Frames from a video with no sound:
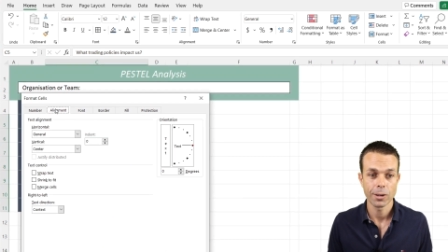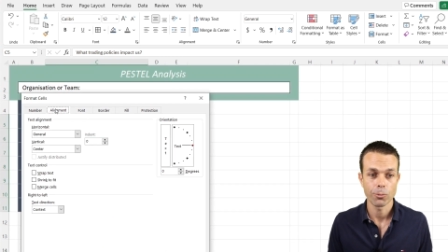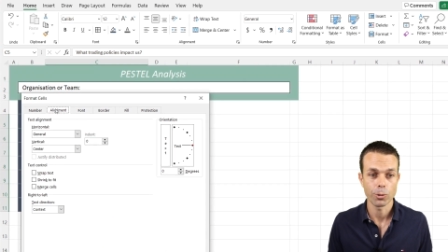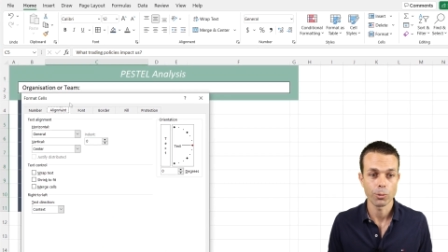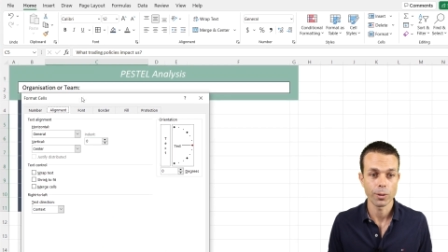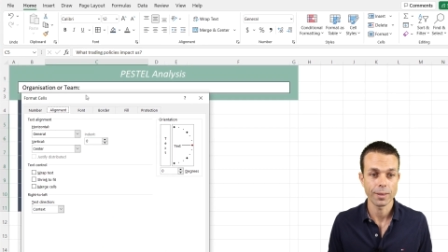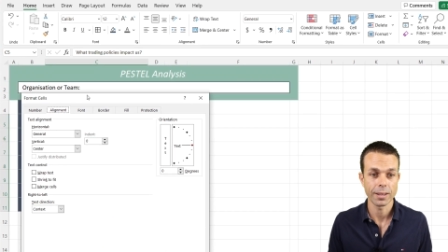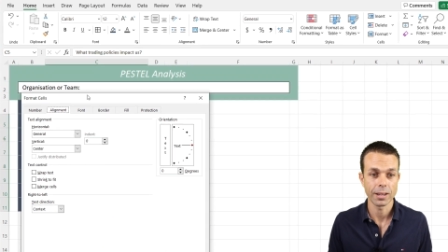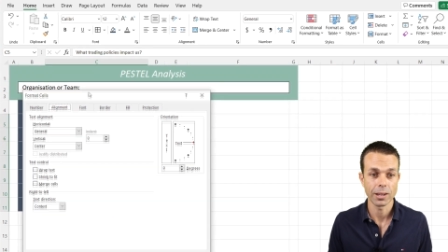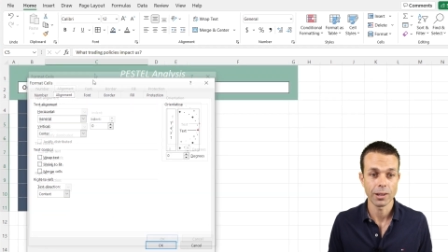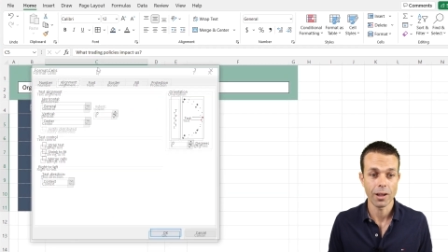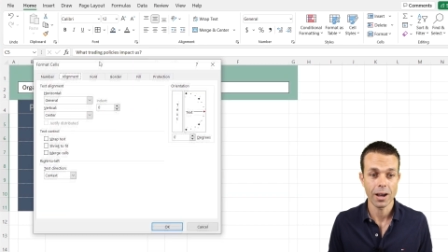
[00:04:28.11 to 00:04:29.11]
We want the
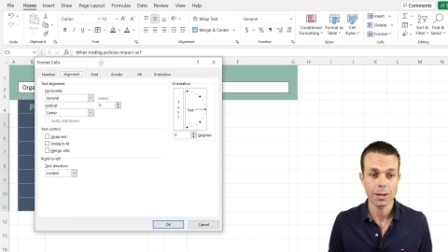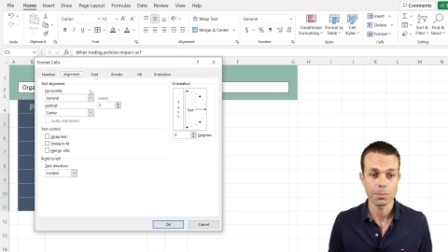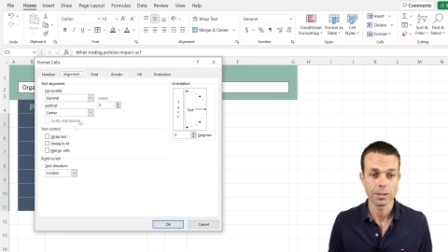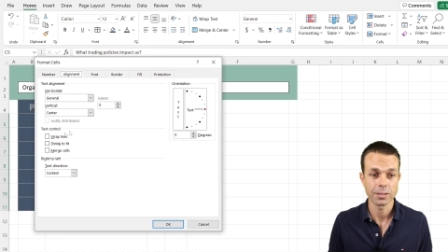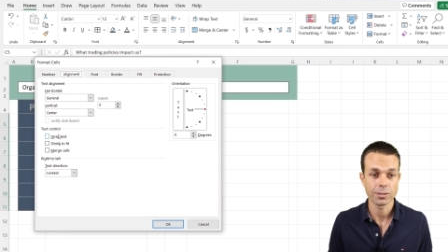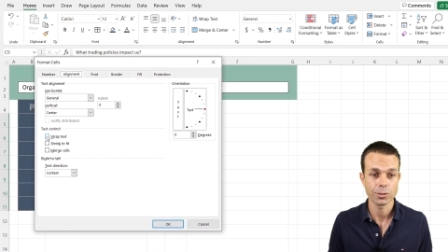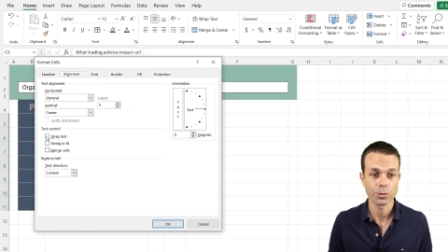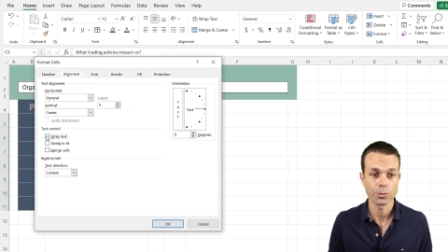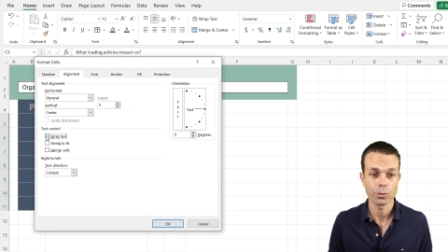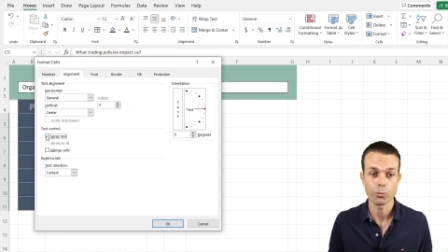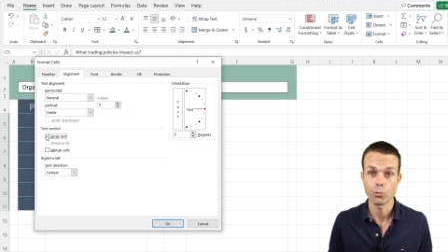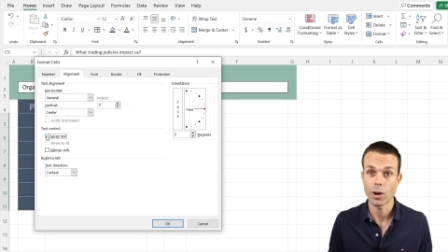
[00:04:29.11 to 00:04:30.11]
alignment to
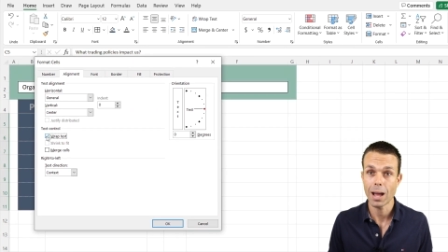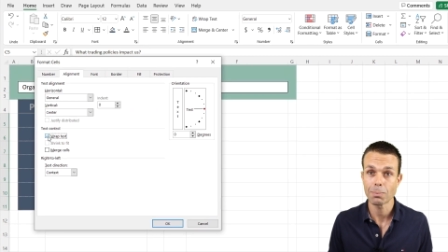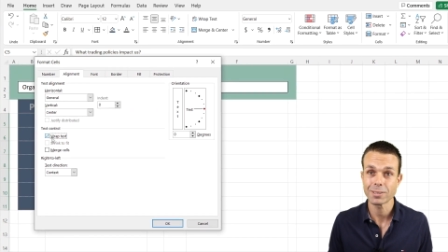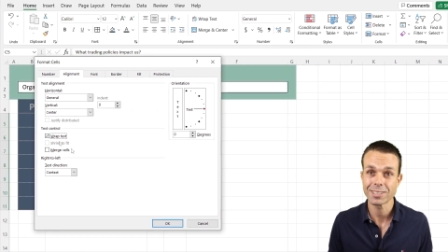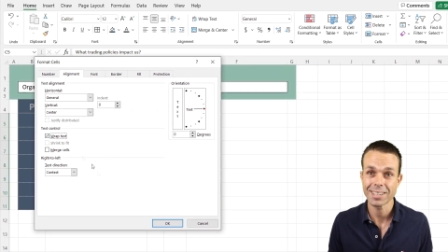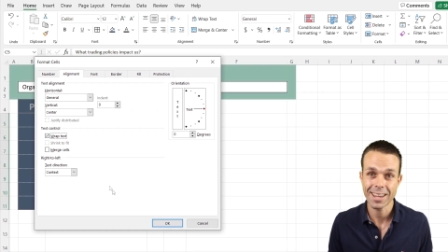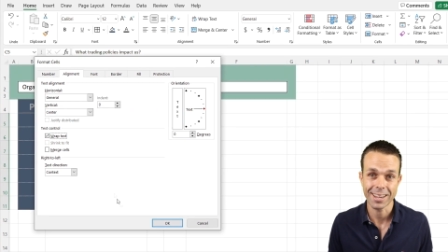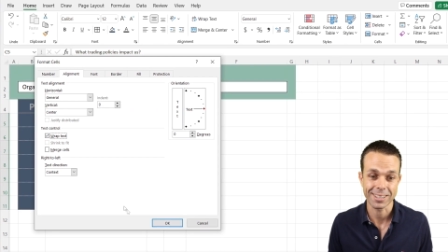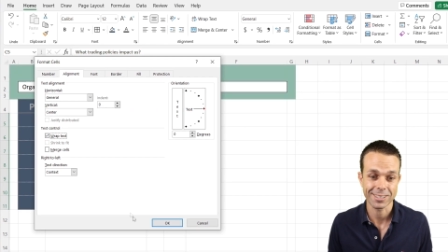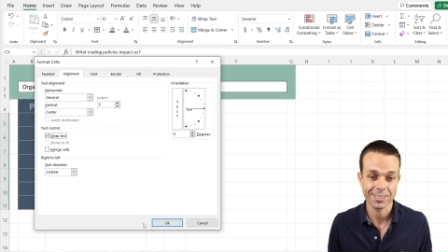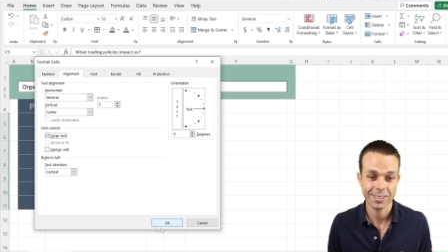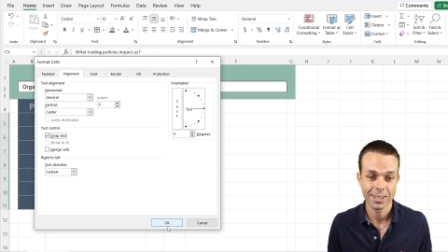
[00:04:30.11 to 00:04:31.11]
wrap
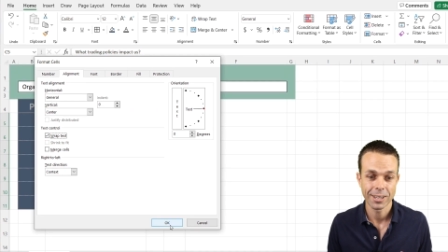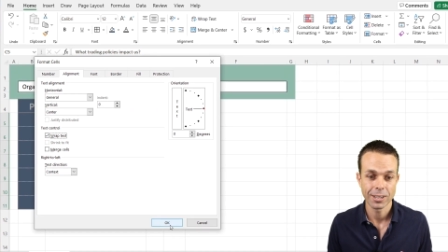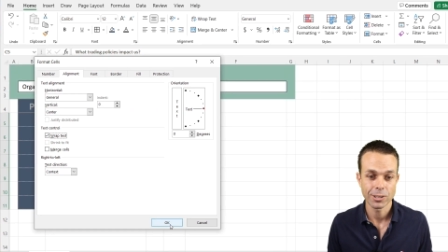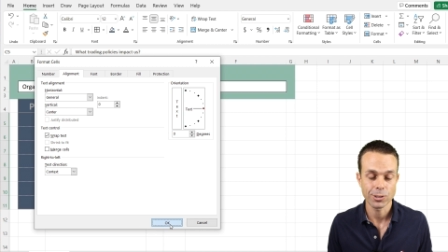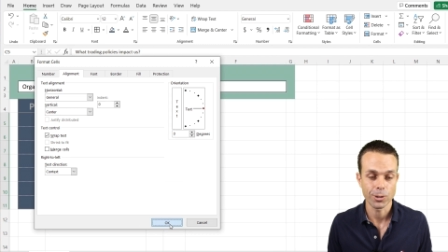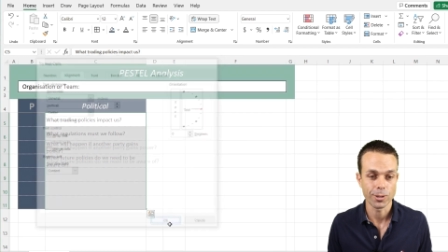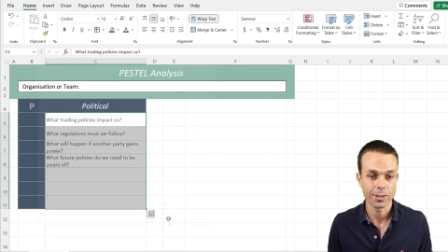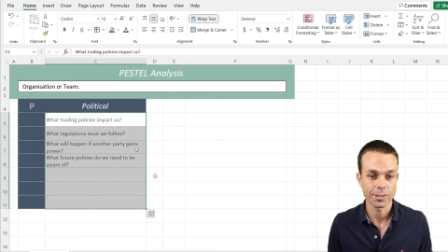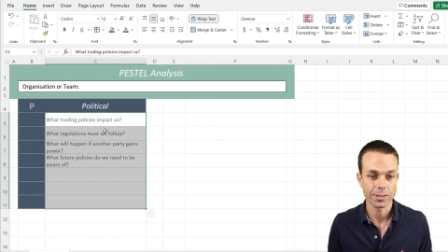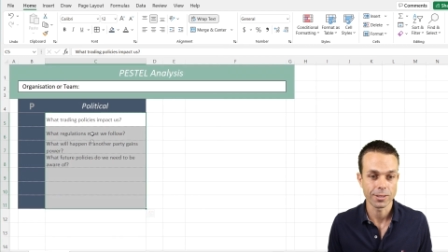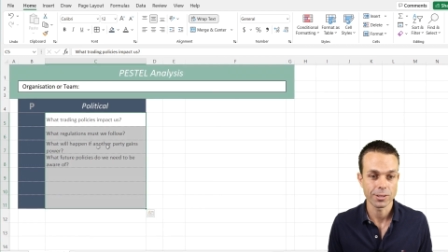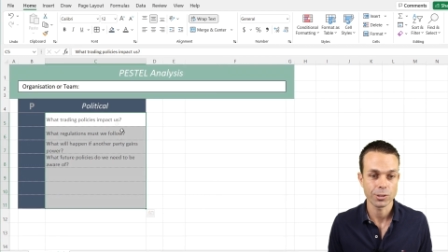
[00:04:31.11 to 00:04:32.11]
text so that
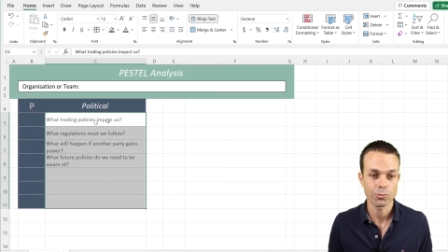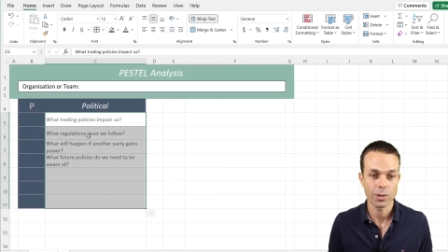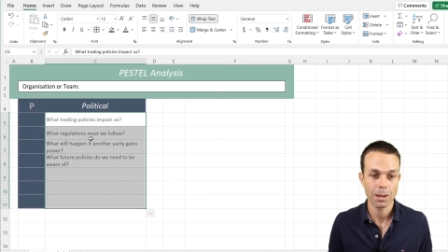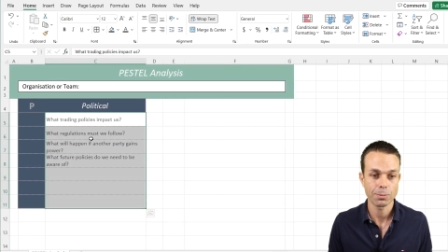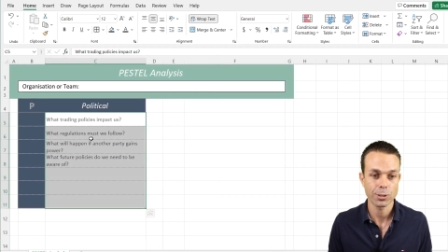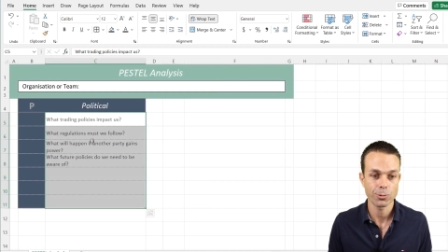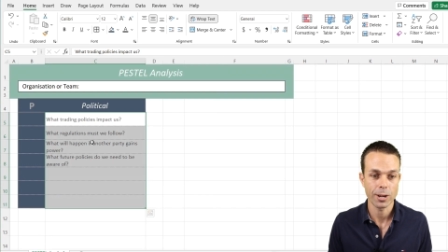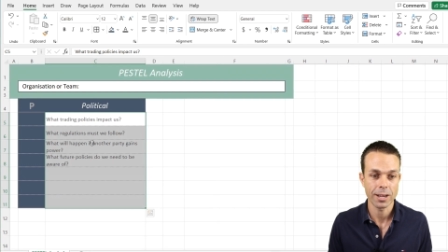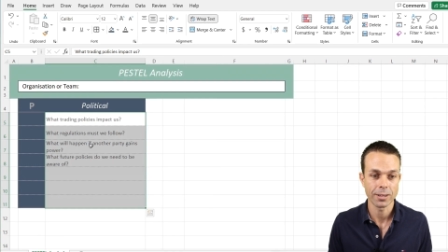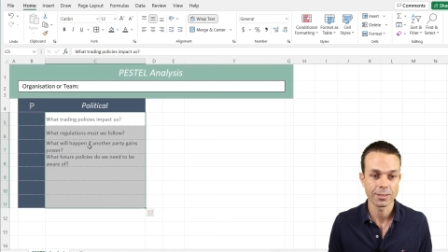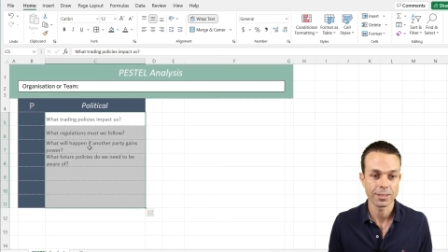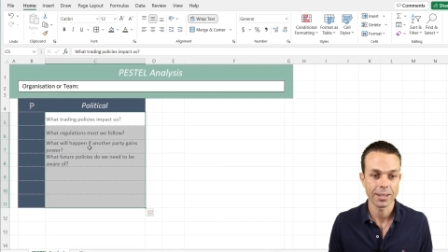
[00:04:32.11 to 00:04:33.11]
it uh, just wraps
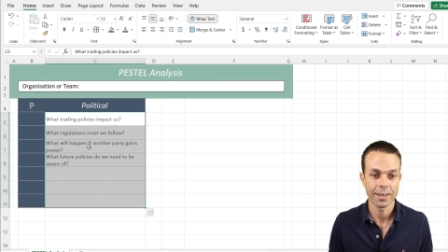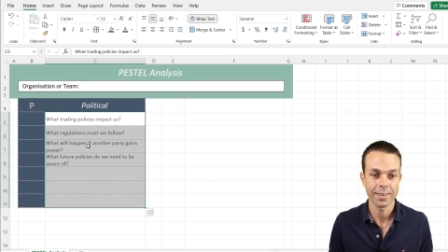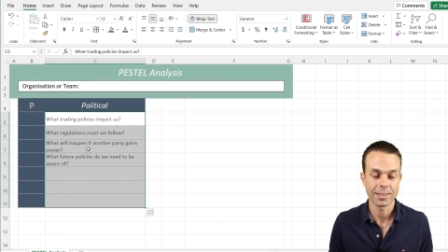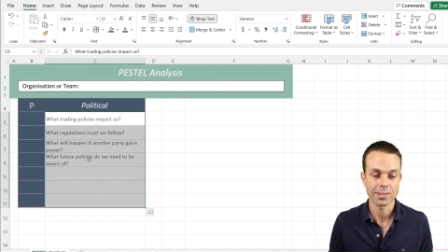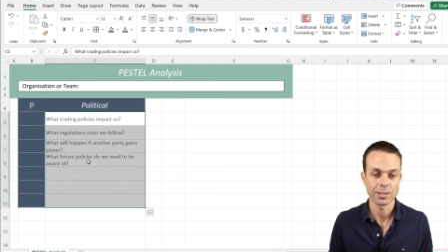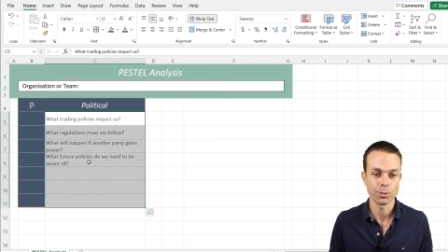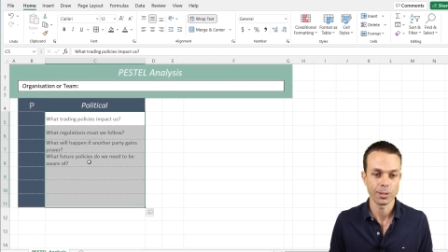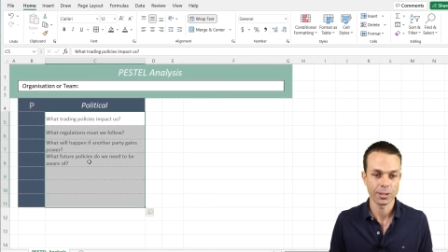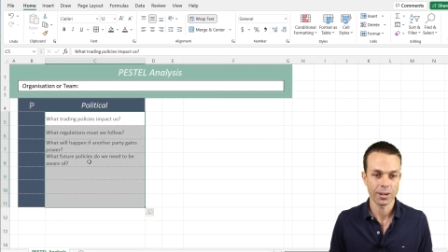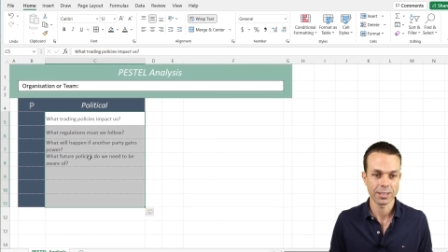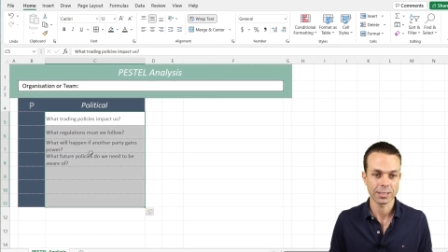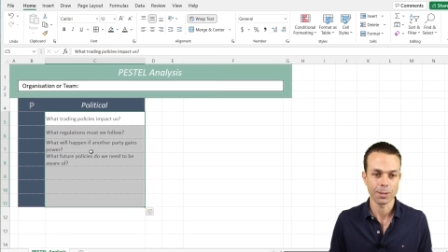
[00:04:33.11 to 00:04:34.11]
around and that's a little bit
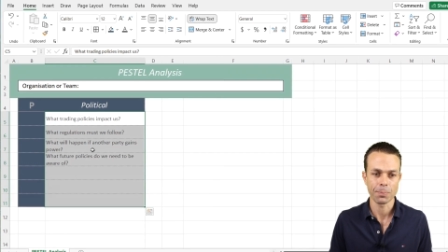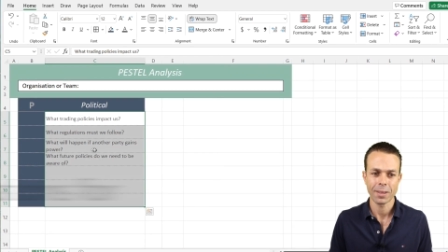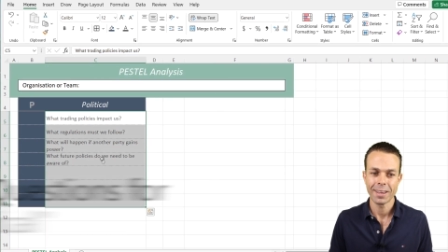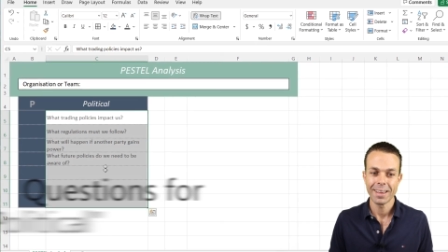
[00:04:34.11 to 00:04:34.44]
nicer.